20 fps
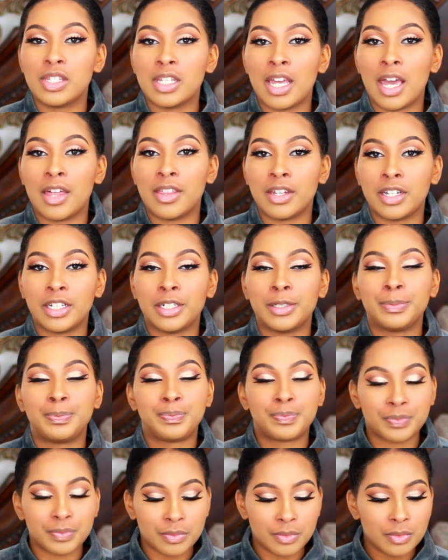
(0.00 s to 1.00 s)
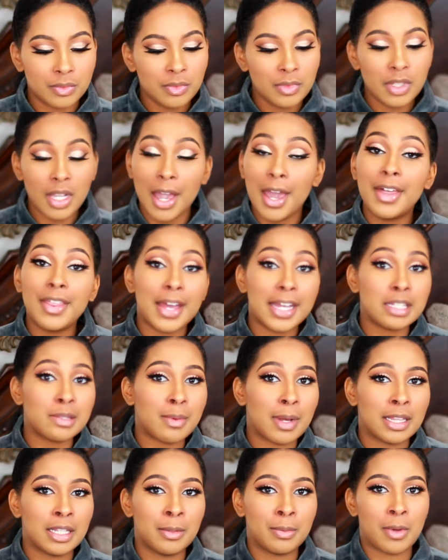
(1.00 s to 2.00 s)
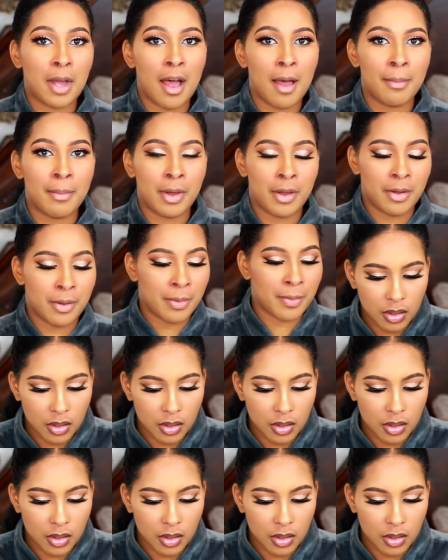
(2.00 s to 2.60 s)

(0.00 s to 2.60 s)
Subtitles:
together, and that's my lip combo.